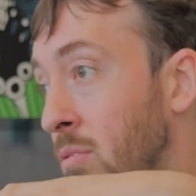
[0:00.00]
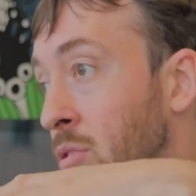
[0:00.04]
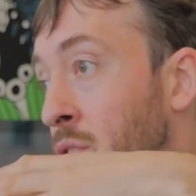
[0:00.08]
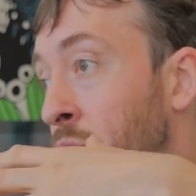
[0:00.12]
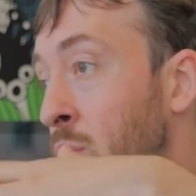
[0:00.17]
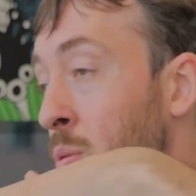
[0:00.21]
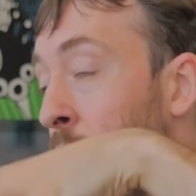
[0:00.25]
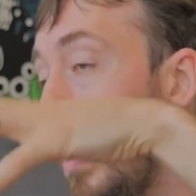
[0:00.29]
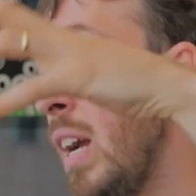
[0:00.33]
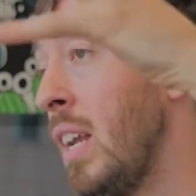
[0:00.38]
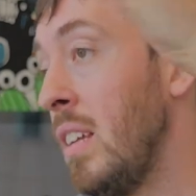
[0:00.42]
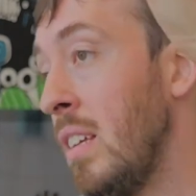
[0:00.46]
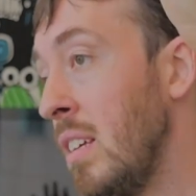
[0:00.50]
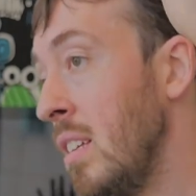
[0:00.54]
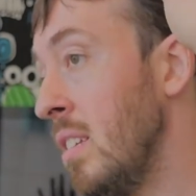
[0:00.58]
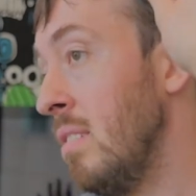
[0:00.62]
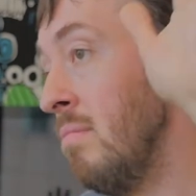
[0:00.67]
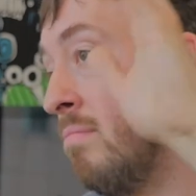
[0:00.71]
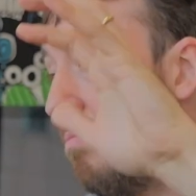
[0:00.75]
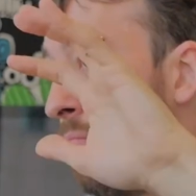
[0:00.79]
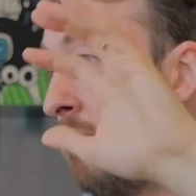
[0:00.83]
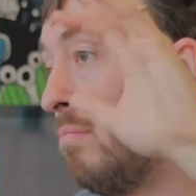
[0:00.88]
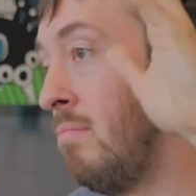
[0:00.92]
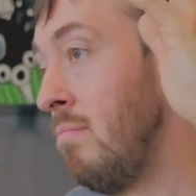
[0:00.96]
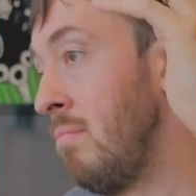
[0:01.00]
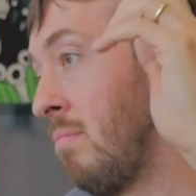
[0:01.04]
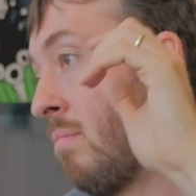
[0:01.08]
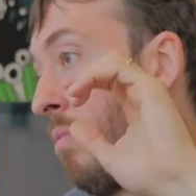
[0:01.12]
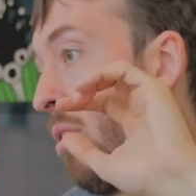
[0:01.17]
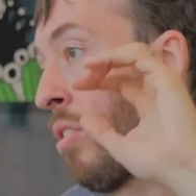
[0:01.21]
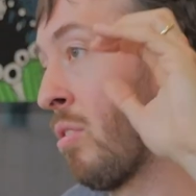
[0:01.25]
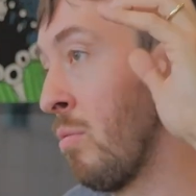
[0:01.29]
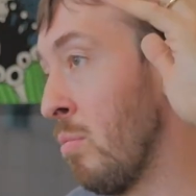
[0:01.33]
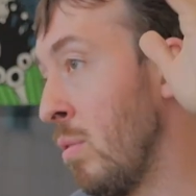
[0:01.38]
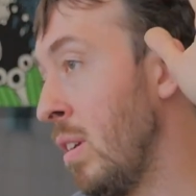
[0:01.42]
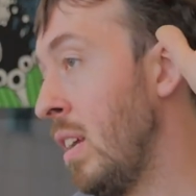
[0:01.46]
two-headed,
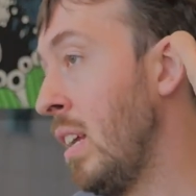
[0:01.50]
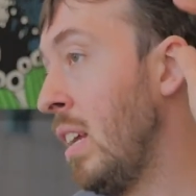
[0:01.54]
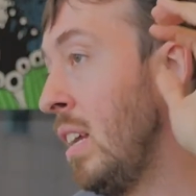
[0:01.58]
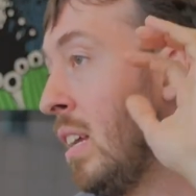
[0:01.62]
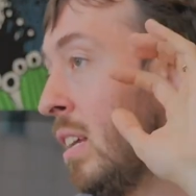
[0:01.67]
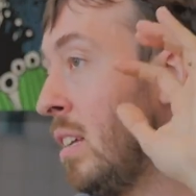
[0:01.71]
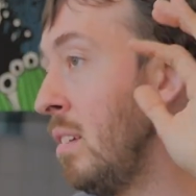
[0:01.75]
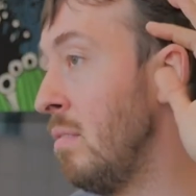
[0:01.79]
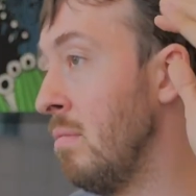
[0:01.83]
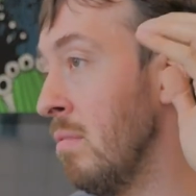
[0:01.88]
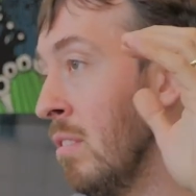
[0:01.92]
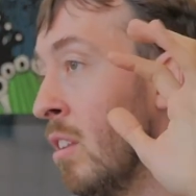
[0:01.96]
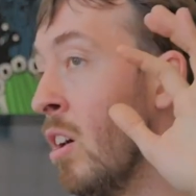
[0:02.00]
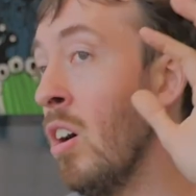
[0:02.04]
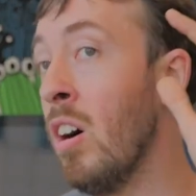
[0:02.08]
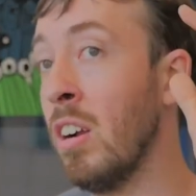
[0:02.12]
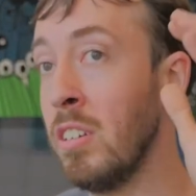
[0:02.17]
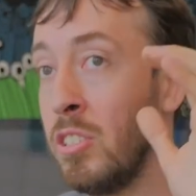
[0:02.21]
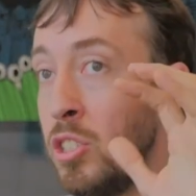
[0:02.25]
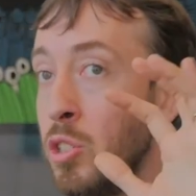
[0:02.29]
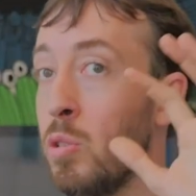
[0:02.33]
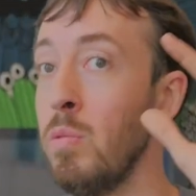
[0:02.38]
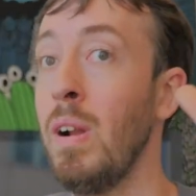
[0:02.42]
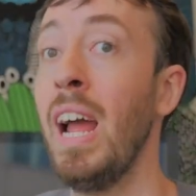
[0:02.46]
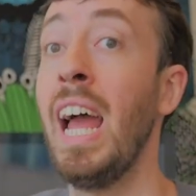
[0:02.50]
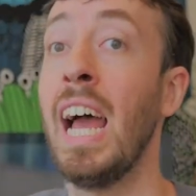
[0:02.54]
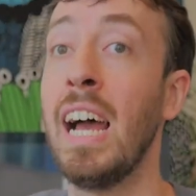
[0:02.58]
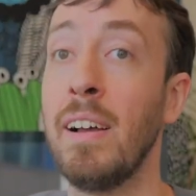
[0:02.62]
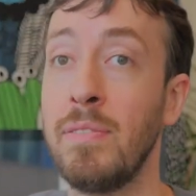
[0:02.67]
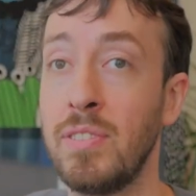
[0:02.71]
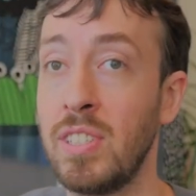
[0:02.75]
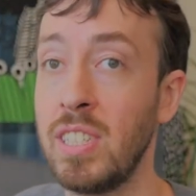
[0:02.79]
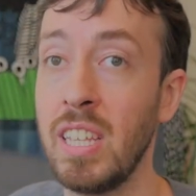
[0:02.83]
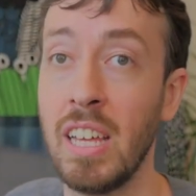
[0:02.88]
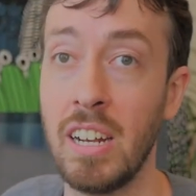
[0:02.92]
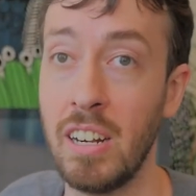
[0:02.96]
three-lunged
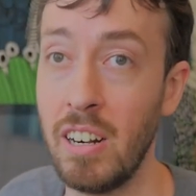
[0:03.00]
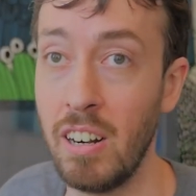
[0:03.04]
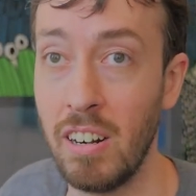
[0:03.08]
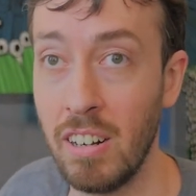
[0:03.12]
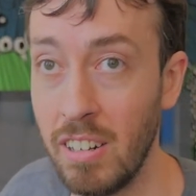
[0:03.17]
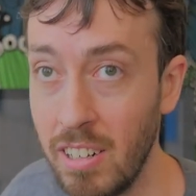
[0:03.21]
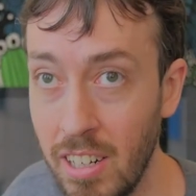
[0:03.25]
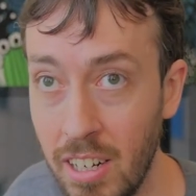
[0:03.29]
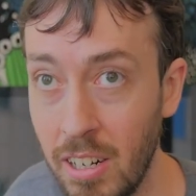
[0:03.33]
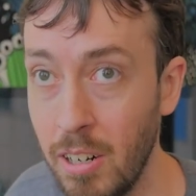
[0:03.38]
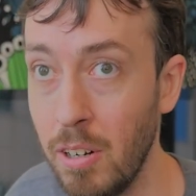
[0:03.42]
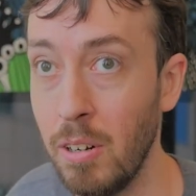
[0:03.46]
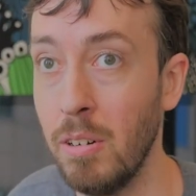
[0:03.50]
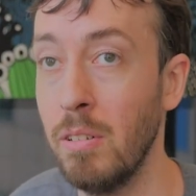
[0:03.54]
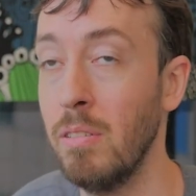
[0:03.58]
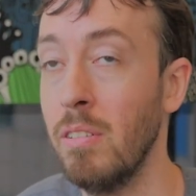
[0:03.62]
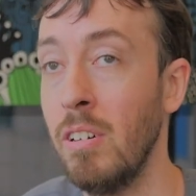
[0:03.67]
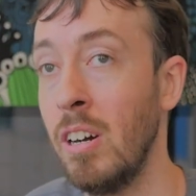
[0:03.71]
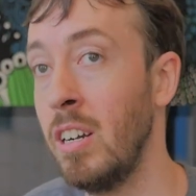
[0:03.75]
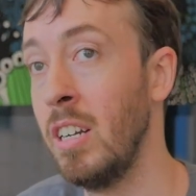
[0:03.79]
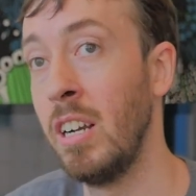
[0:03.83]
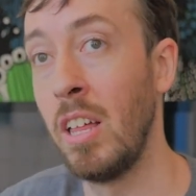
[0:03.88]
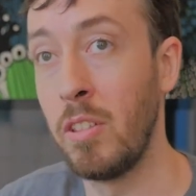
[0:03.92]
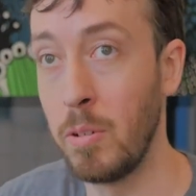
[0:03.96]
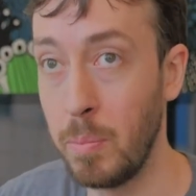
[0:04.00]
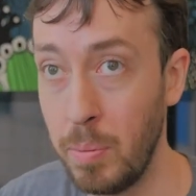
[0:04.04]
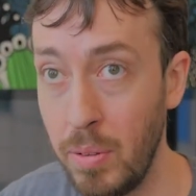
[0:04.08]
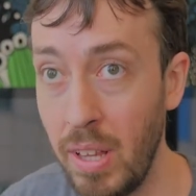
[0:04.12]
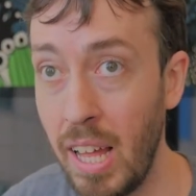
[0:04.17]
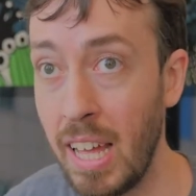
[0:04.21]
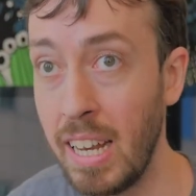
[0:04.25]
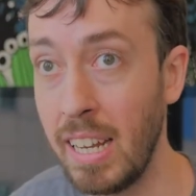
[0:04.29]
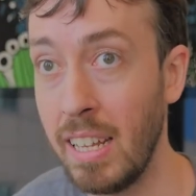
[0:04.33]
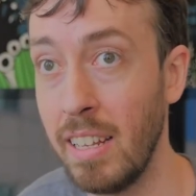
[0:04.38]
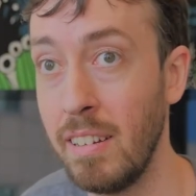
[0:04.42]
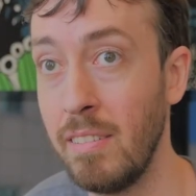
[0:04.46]
giraffes that are, you know, on another planet.